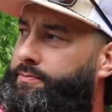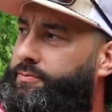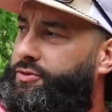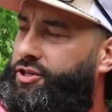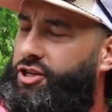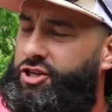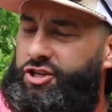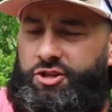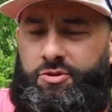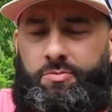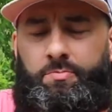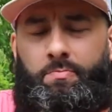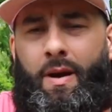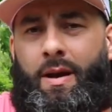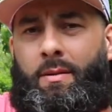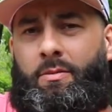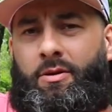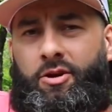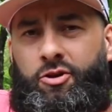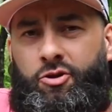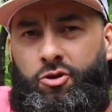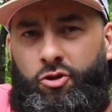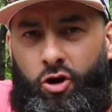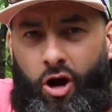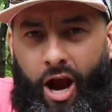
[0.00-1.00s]
just maybe
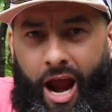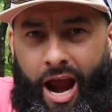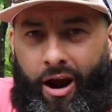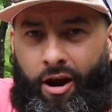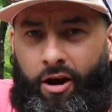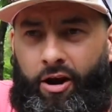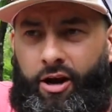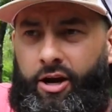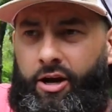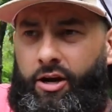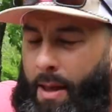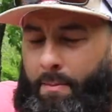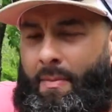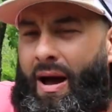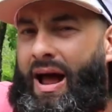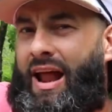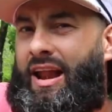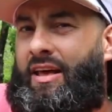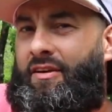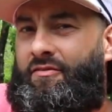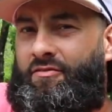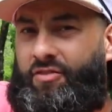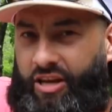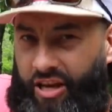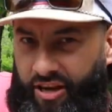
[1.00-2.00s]
in your area, it might have